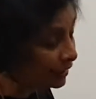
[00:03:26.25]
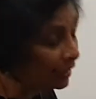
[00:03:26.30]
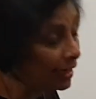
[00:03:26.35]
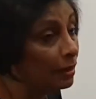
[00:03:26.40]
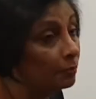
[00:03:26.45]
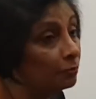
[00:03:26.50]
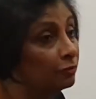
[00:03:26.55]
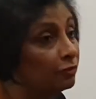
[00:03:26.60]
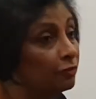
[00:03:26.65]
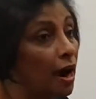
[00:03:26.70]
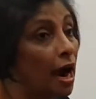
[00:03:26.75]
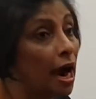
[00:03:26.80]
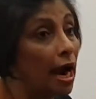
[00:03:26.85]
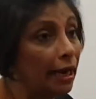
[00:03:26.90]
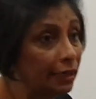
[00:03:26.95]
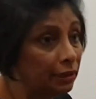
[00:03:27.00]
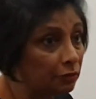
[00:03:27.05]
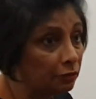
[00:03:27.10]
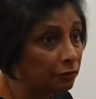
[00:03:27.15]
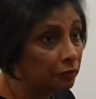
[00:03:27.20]
TM5,
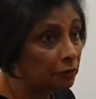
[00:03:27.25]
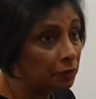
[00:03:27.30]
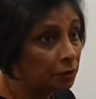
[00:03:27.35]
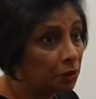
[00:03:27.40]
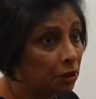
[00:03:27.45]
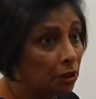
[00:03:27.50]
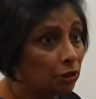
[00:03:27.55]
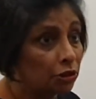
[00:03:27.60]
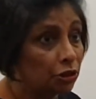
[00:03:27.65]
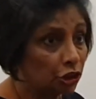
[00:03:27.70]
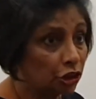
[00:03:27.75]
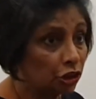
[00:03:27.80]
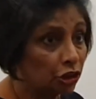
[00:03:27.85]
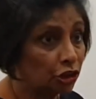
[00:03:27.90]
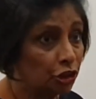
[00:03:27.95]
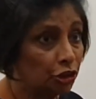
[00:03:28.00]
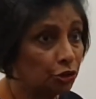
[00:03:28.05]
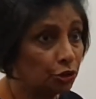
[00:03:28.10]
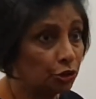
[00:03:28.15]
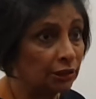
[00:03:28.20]
just
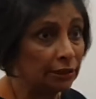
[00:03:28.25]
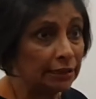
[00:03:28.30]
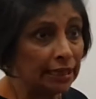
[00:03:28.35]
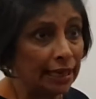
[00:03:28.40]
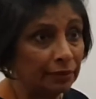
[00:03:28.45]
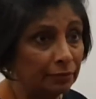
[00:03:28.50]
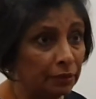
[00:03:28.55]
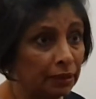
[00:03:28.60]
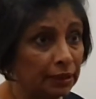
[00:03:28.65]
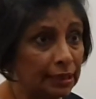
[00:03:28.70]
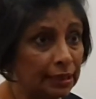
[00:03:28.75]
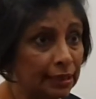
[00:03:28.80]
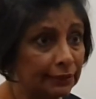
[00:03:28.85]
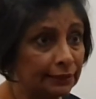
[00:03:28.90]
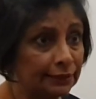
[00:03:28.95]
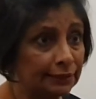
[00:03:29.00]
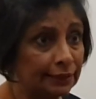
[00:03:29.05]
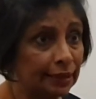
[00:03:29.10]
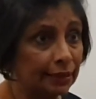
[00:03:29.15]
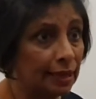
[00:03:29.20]
use 10
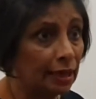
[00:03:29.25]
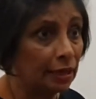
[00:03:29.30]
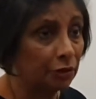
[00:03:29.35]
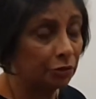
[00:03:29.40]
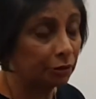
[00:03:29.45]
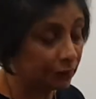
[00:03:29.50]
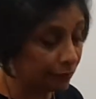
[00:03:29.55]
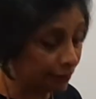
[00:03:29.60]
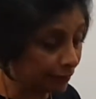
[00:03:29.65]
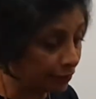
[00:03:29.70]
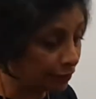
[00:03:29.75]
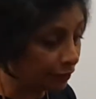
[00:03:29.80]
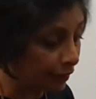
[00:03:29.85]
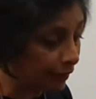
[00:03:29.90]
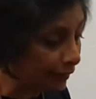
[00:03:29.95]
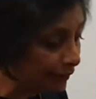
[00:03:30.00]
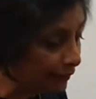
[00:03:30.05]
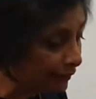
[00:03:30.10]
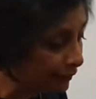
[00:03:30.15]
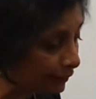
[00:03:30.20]
minutes at 100
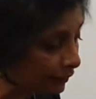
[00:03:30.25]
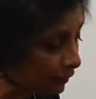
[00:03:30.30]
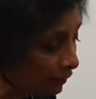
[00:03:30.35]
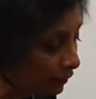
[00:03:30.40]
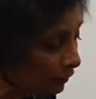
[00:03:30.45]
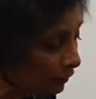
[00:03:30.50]
degrees